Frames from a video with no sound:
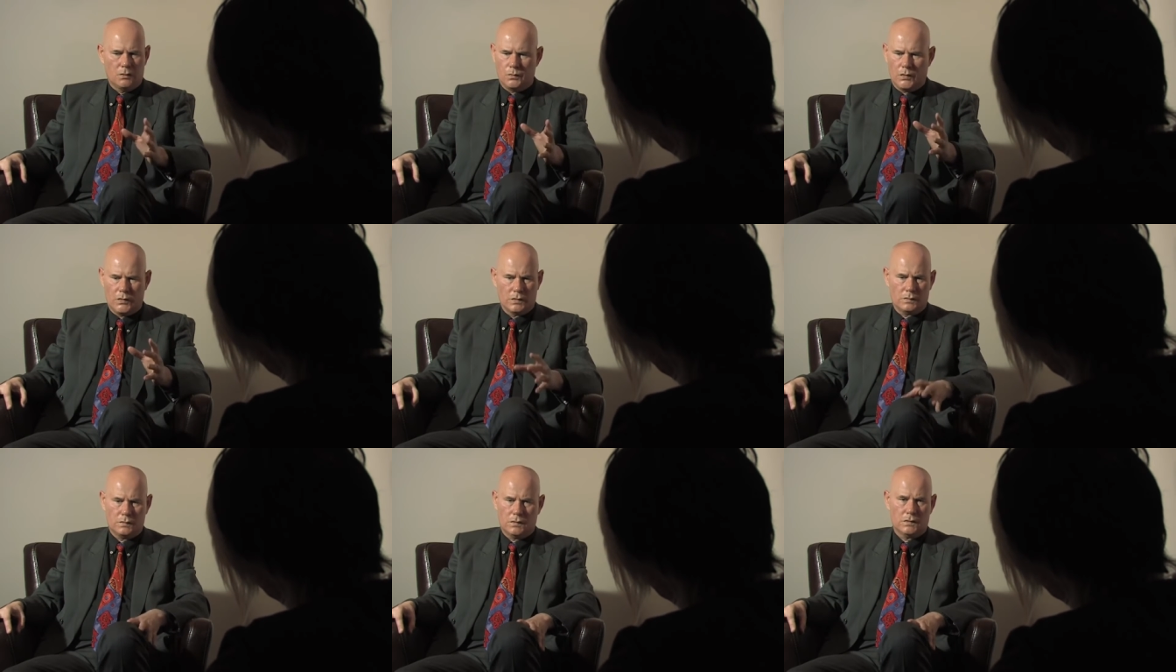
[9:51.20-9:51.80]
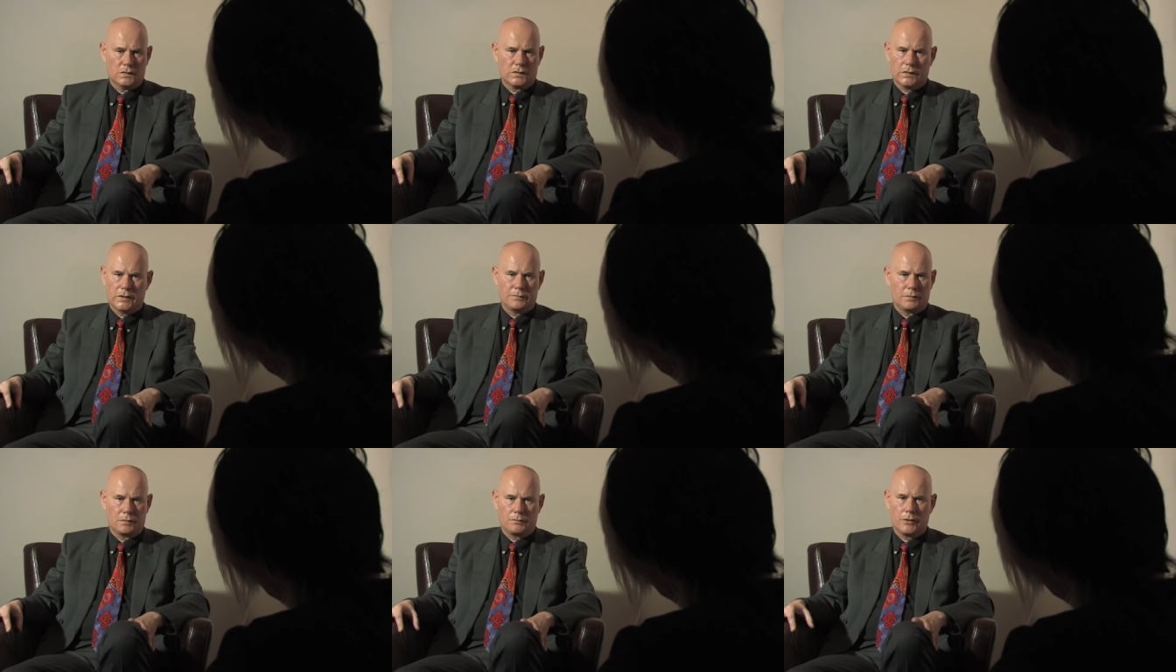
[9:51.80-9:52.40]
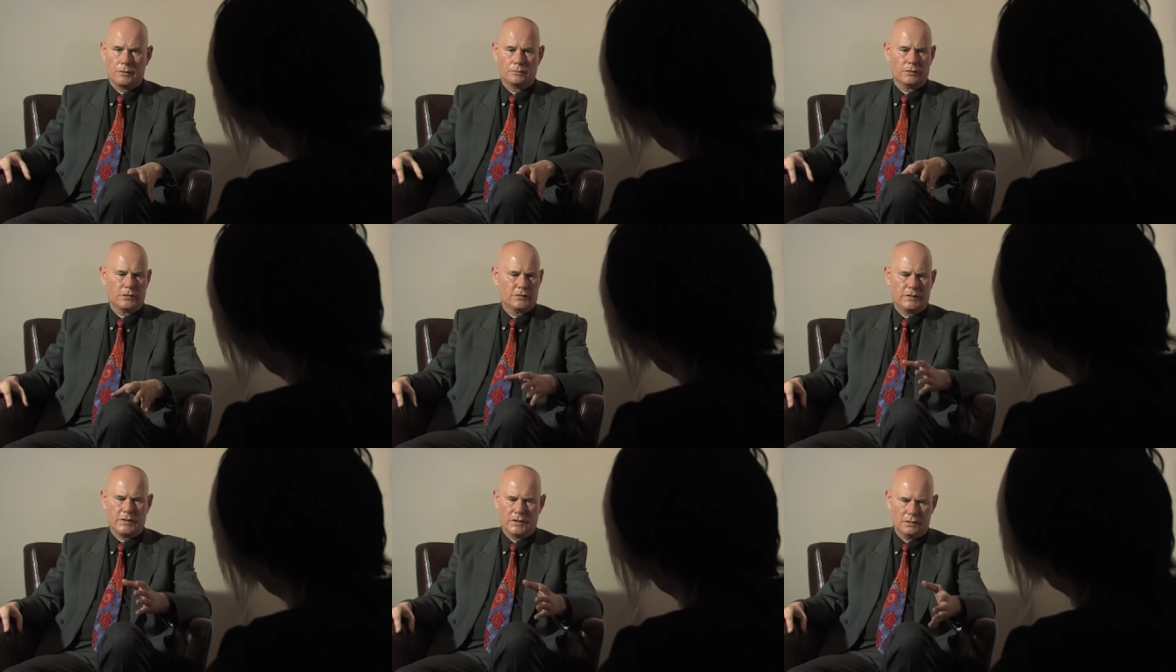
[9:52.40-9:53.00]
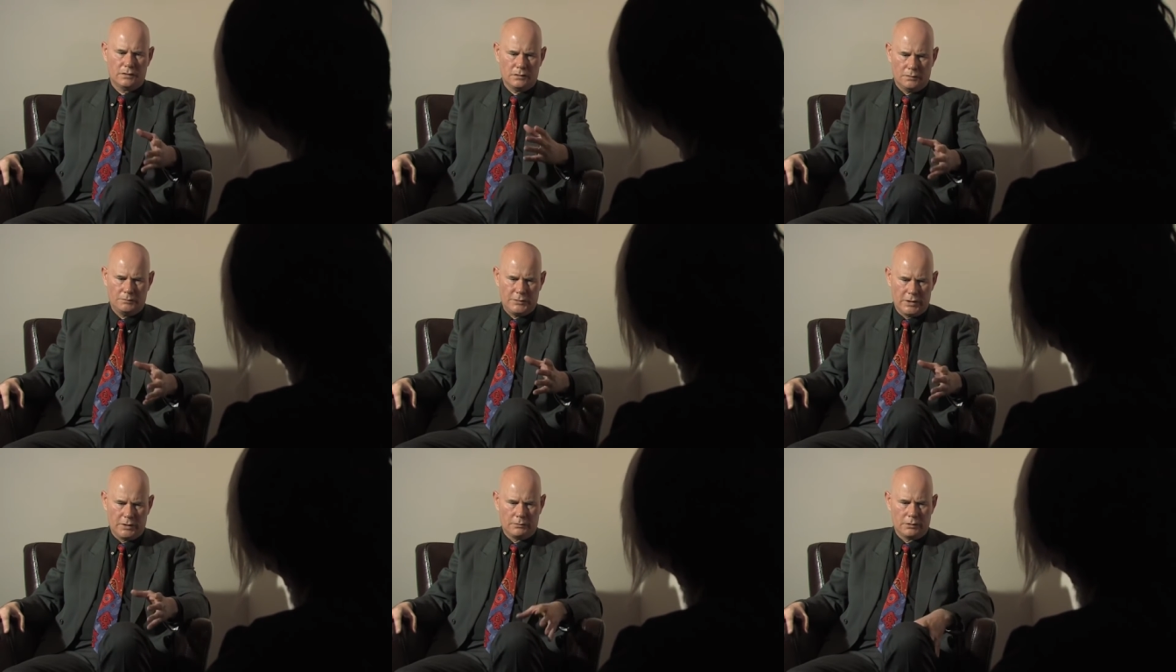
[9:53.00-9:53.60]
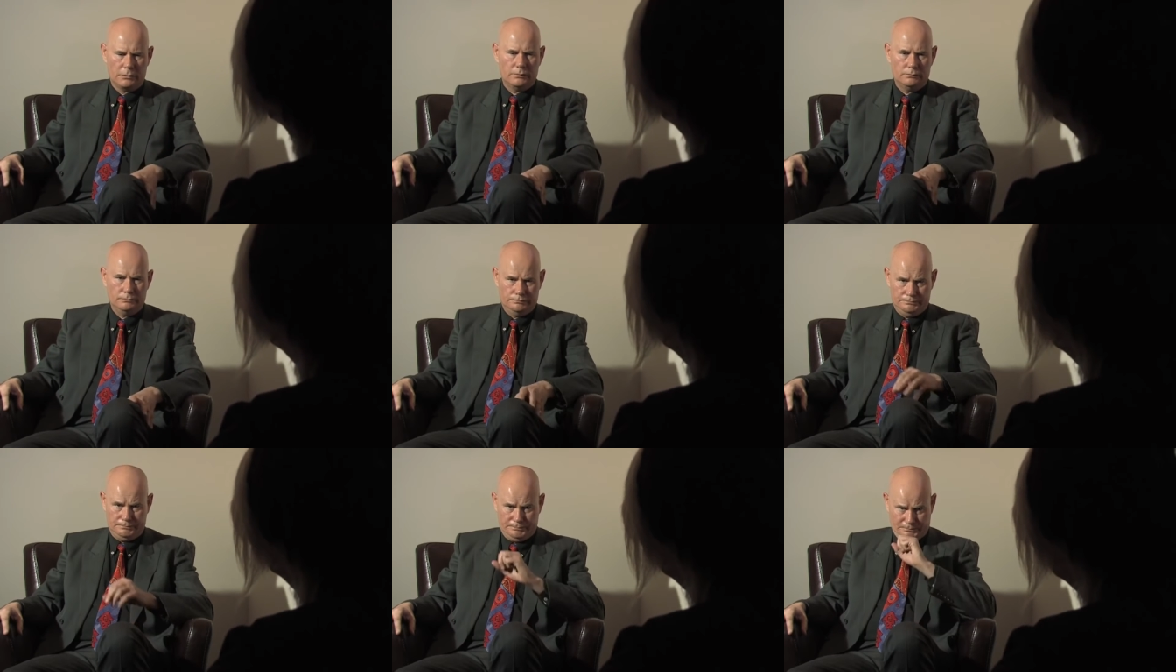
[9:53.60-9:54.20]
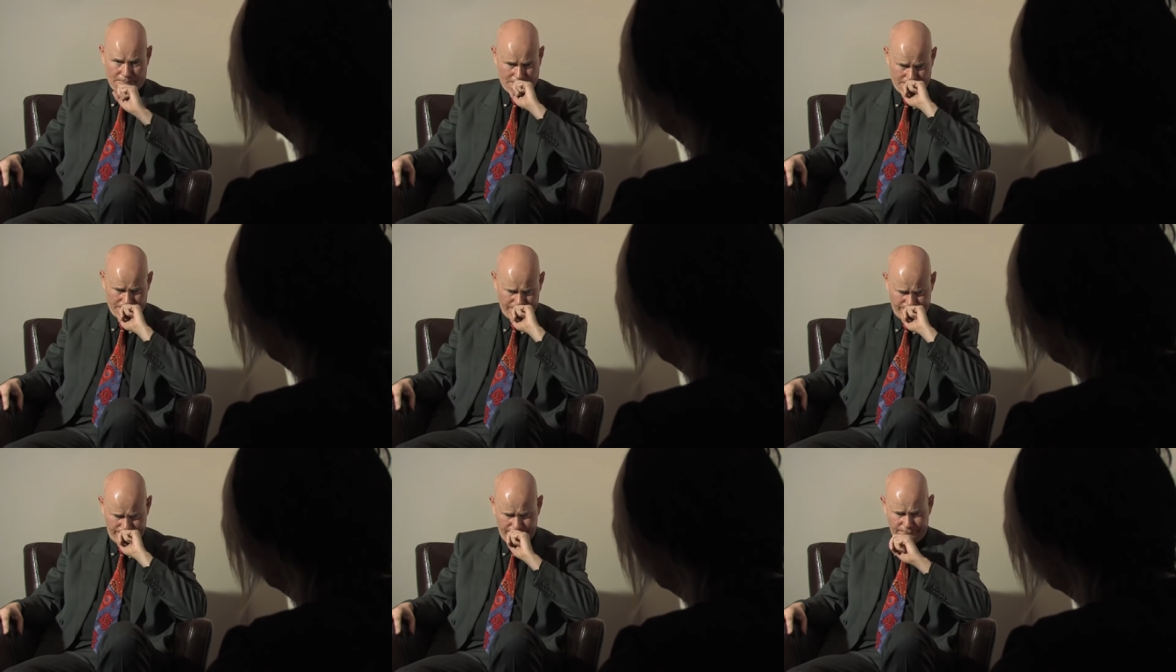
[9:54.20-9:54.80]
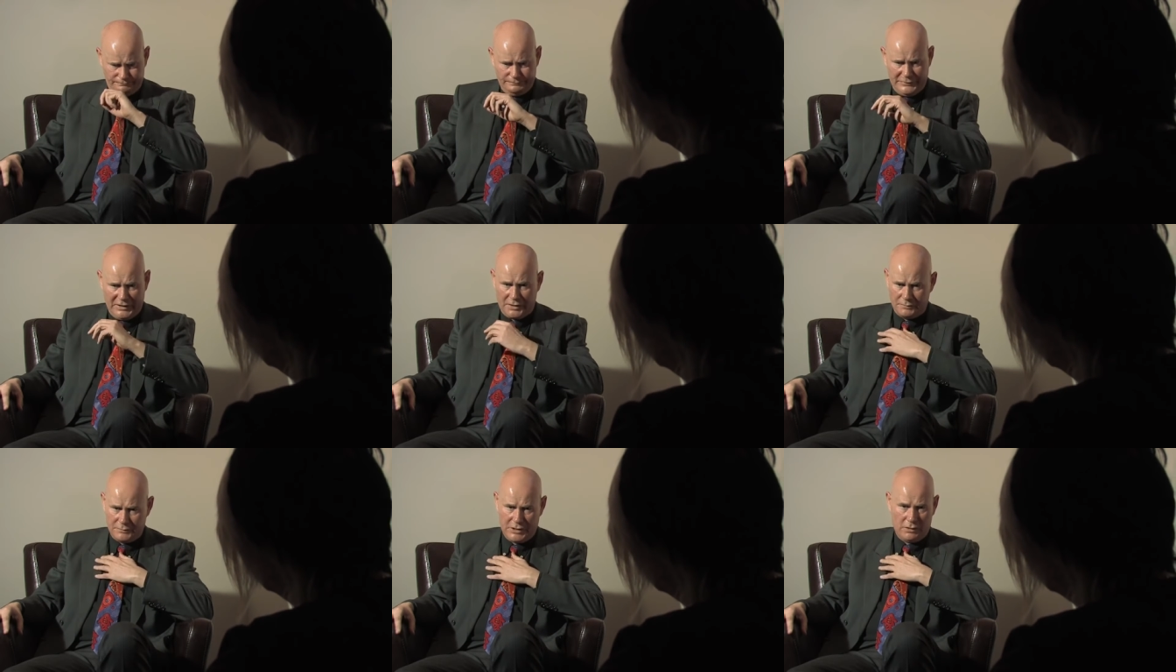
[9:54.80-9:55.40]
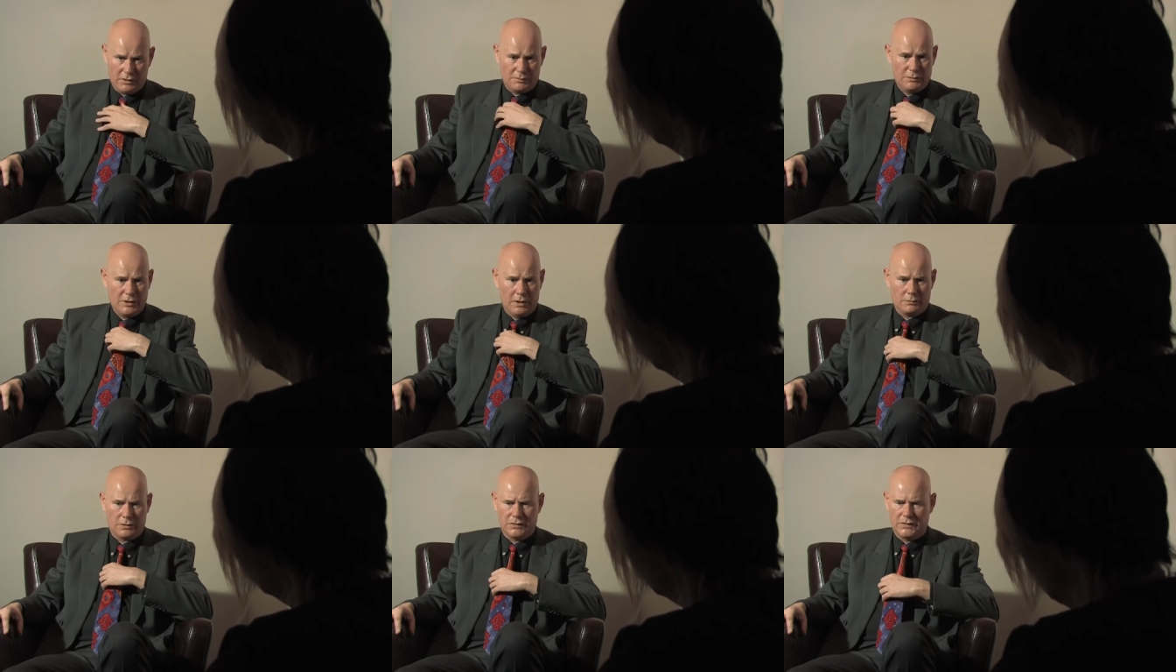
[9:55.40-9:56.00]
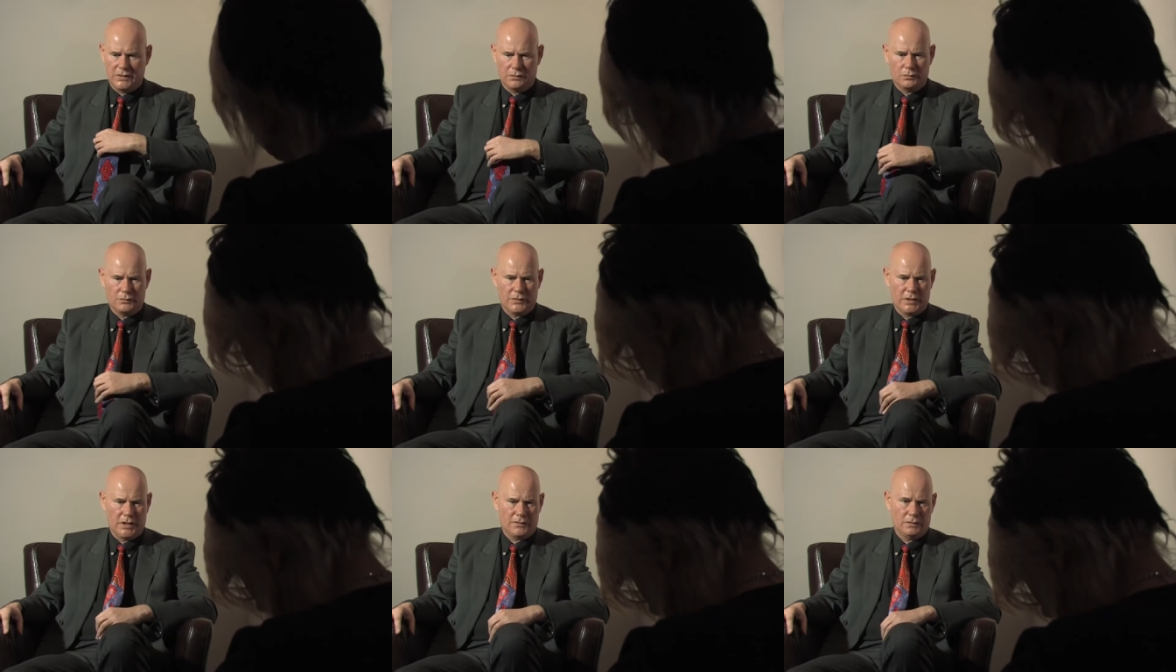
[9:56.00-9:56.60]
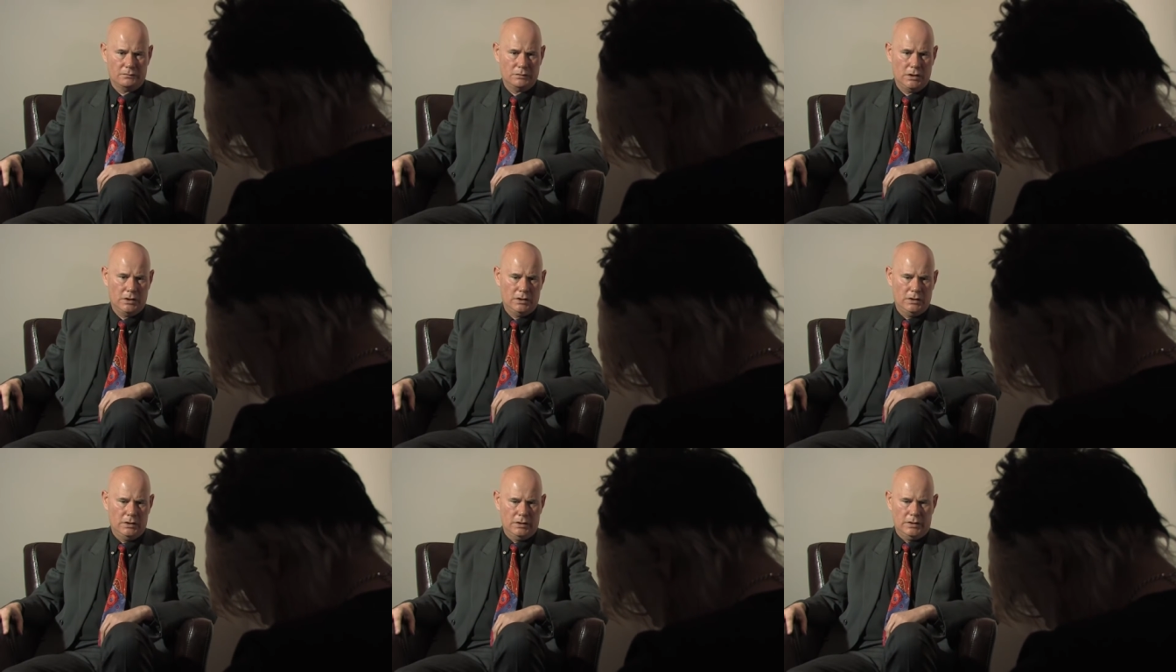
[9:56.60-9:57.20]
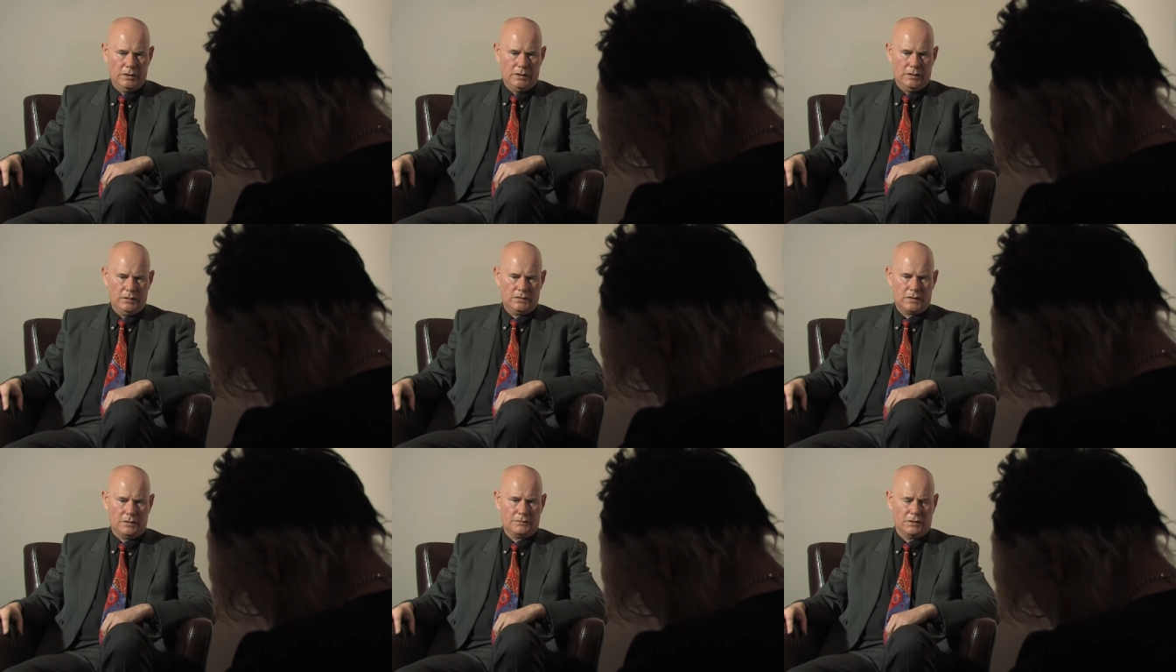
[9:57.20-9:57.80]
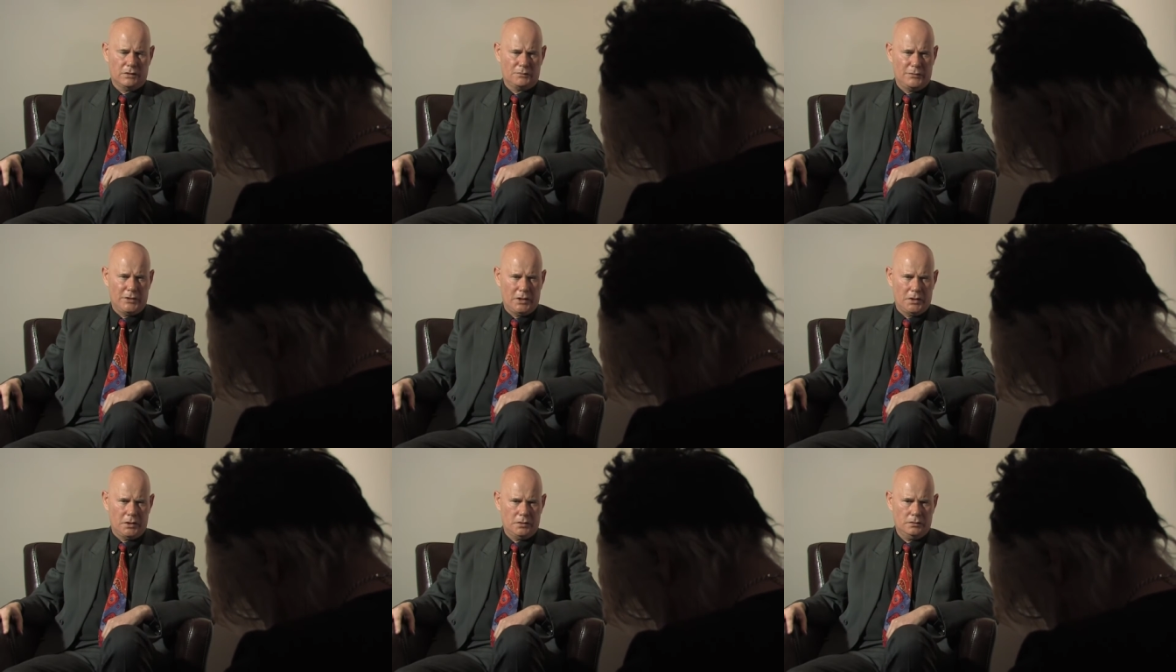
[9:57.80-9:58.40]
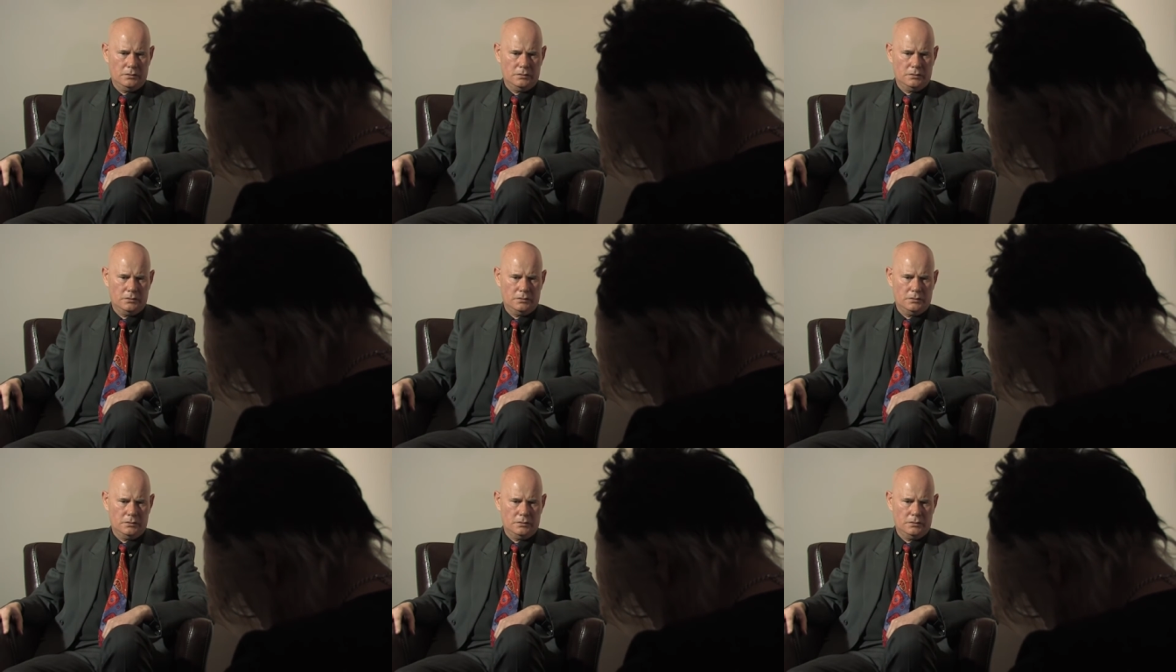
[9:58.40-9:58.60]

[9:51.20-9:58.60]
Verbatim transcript: help with this, the sleeping problems, I think I'd be able to. Pardon me, I'd be able to deal with the other stuff a lot better.